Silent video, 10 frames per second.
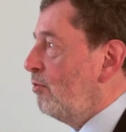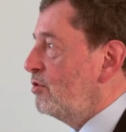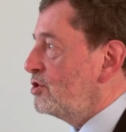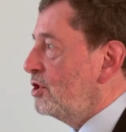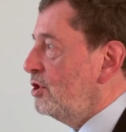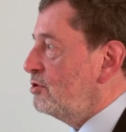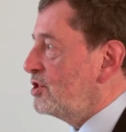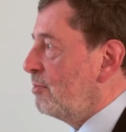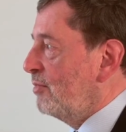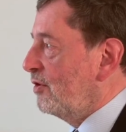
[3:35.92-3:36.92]
One was that you
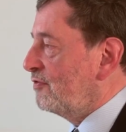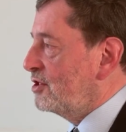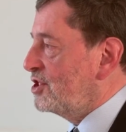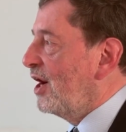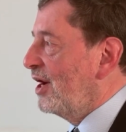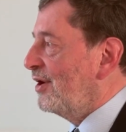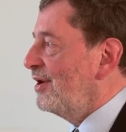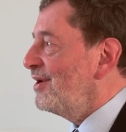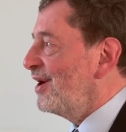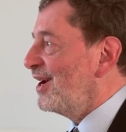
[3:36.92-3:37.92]
sent me off to
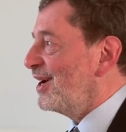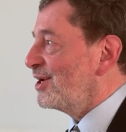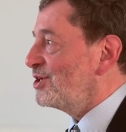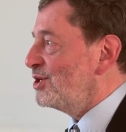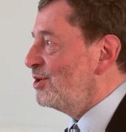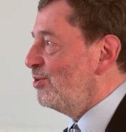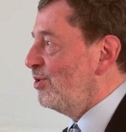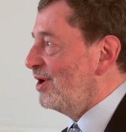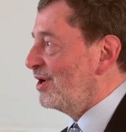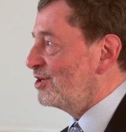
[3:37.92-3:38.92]
China uh,
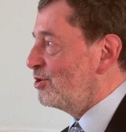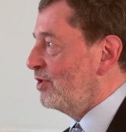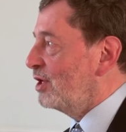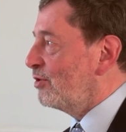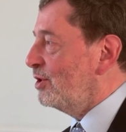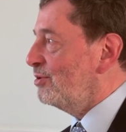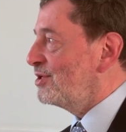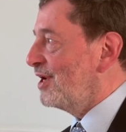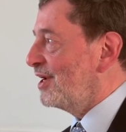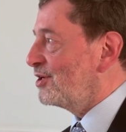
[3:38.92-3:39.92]
to, uh, to
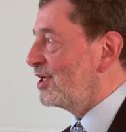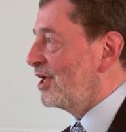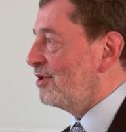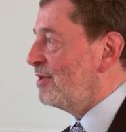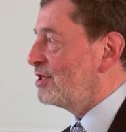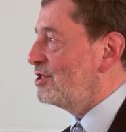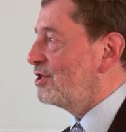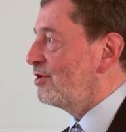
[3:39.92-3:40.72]
recruit and to get the message